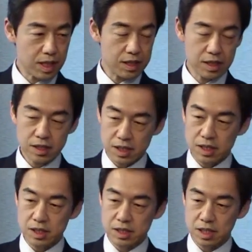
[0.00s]
I think the
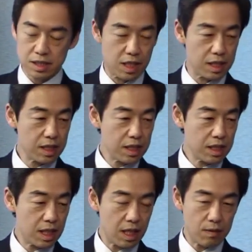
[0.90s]
Kishida-san
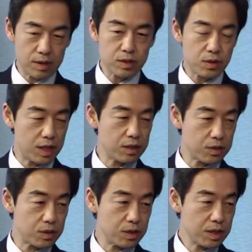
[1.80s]
will try to